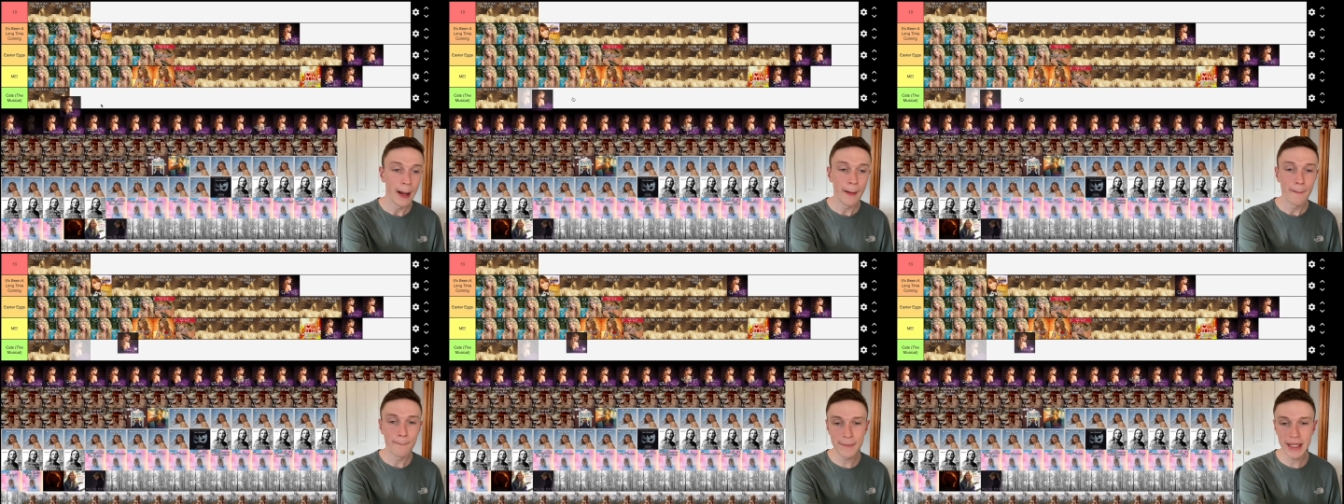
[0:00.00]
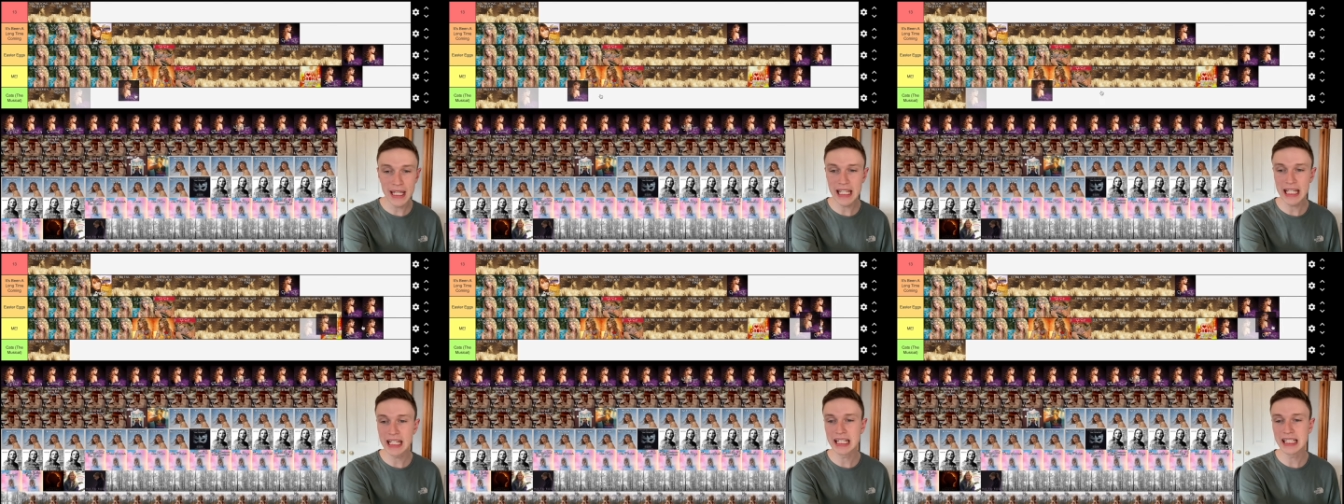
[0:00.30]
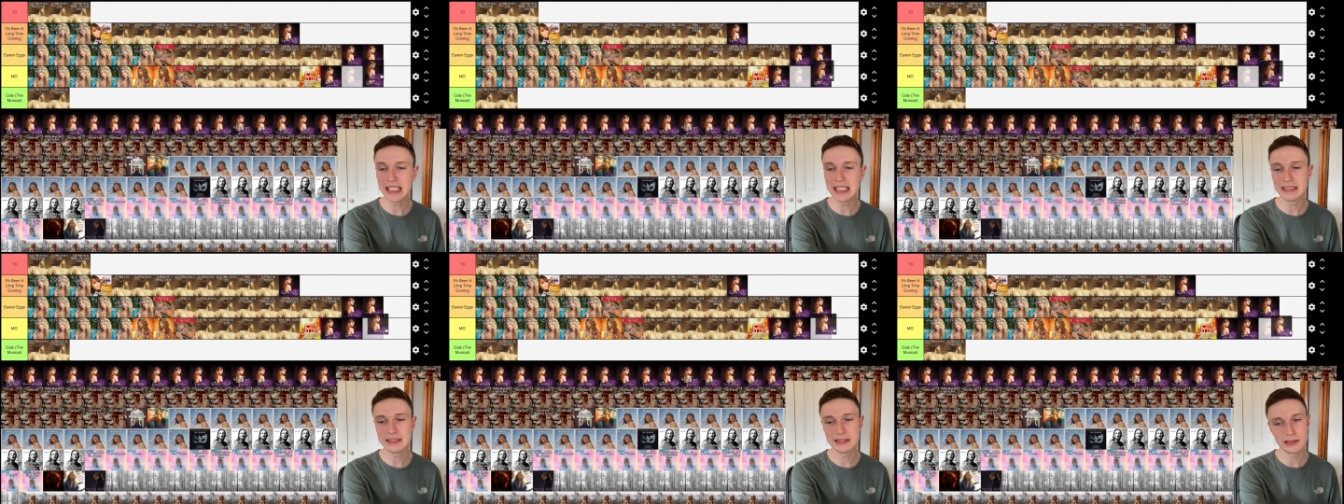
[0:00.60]

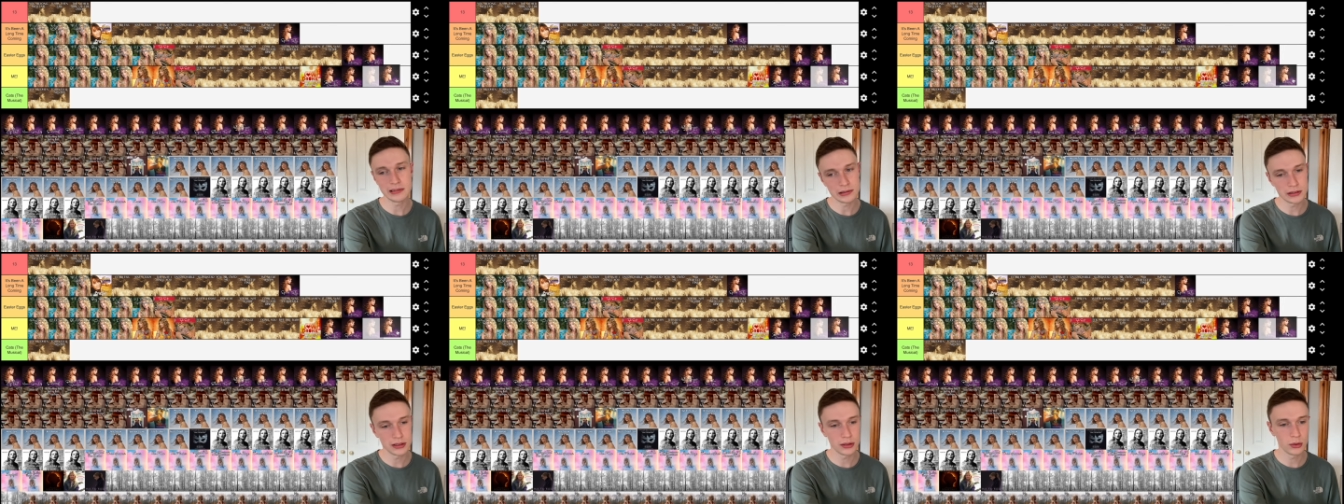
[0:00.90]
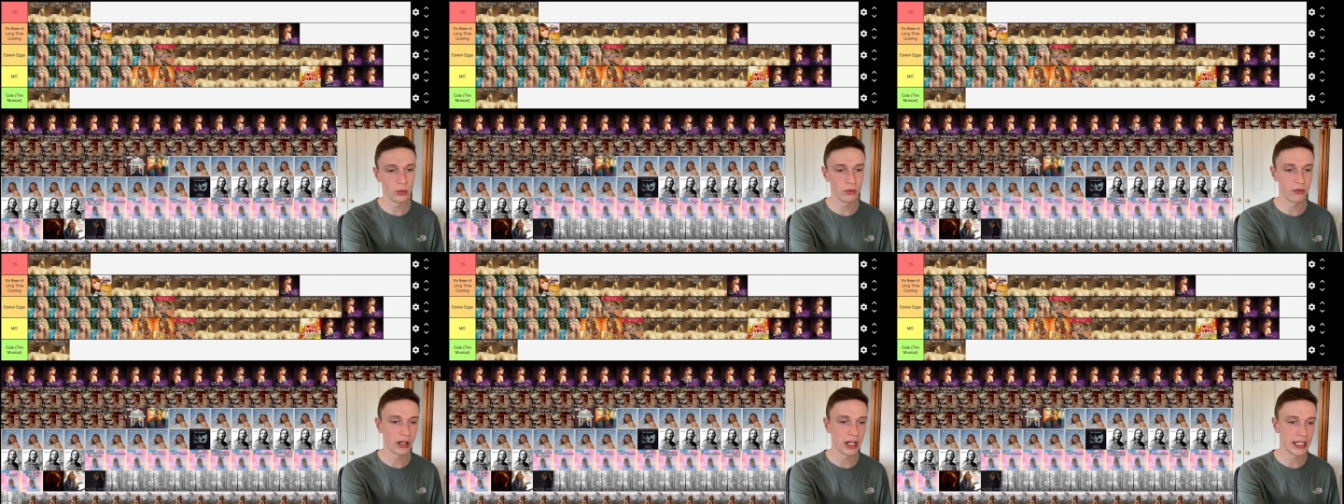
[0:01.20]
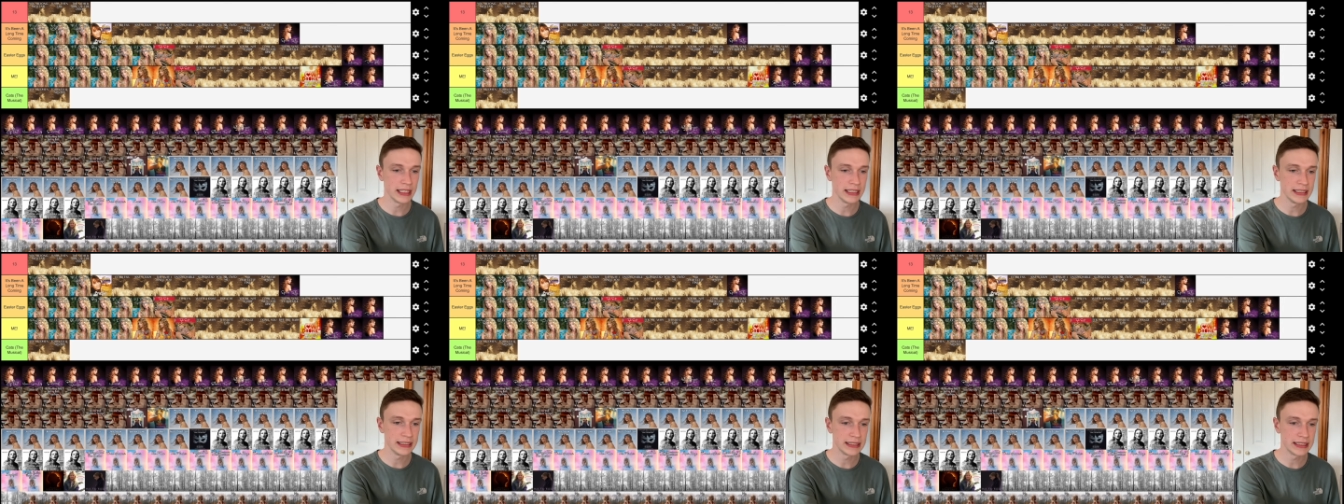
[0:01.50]
Mean,
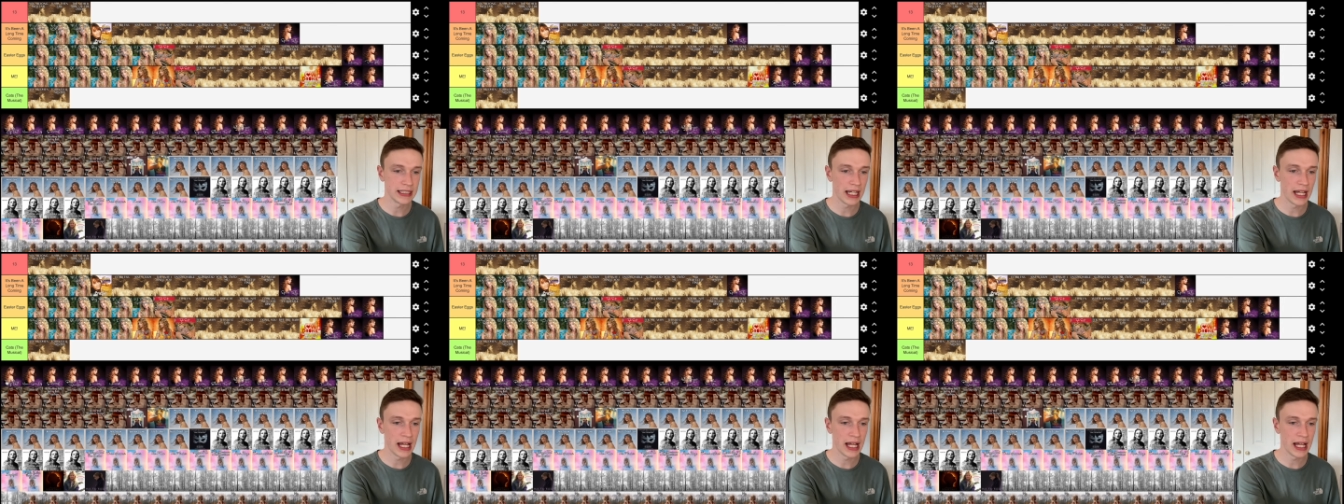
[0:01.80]
alright.